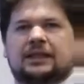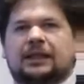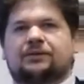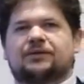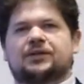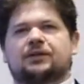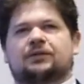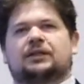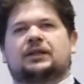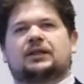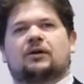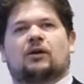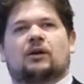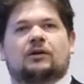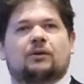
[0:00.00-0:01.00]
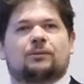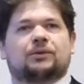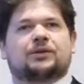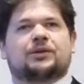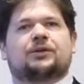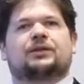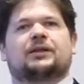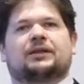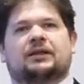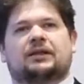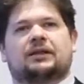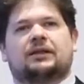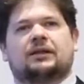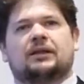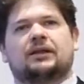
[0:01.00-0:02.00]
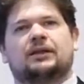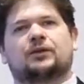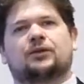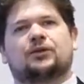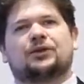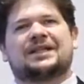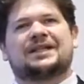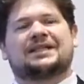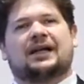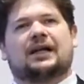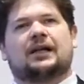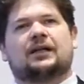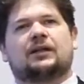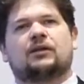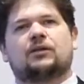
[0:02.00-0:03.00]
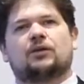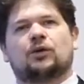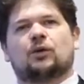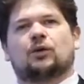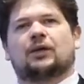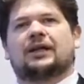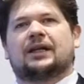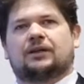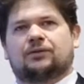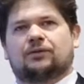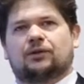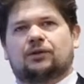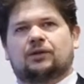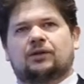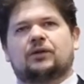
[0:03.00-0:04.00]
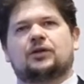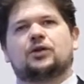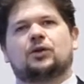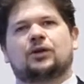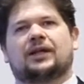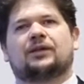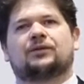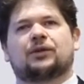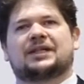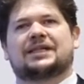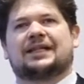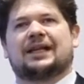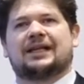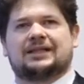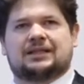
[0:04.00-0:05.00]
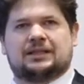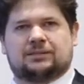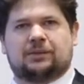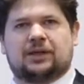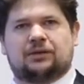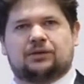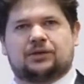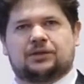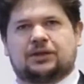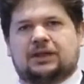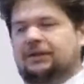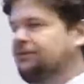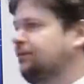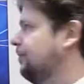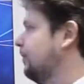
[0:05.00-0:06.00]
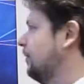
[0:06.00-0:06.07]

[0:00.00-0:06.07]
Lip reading: gives you the opportunity to design your network slices by yourself.